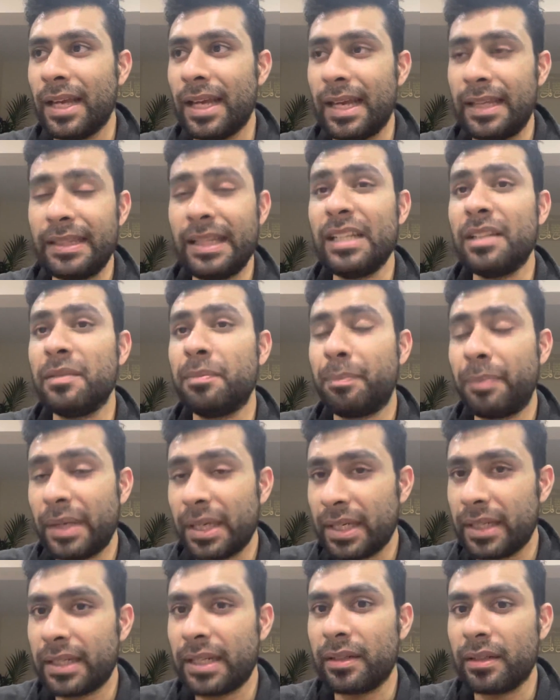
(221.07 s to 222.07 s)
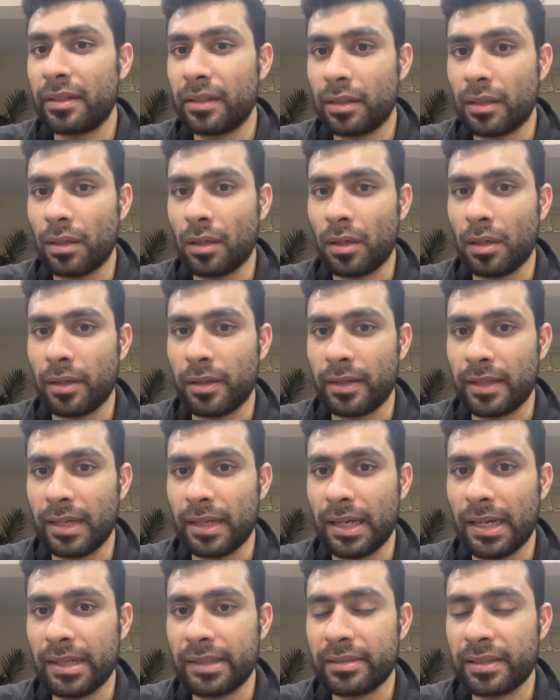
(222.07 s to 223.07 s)
And then he's bigger than a lot of the
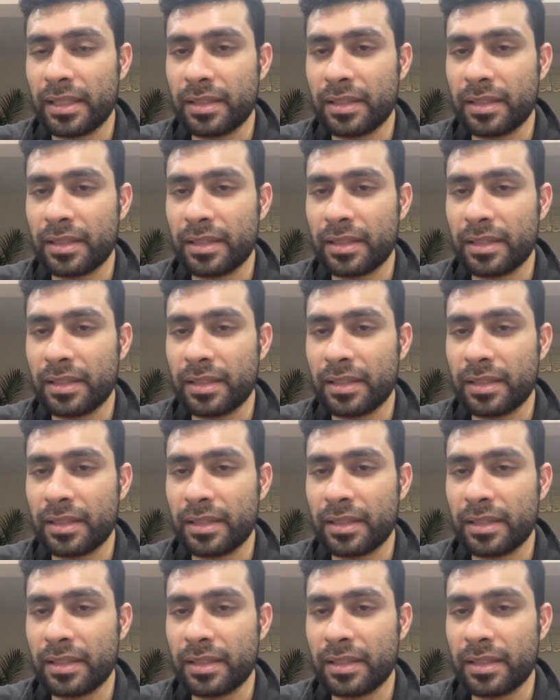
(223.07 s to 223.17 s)
guys.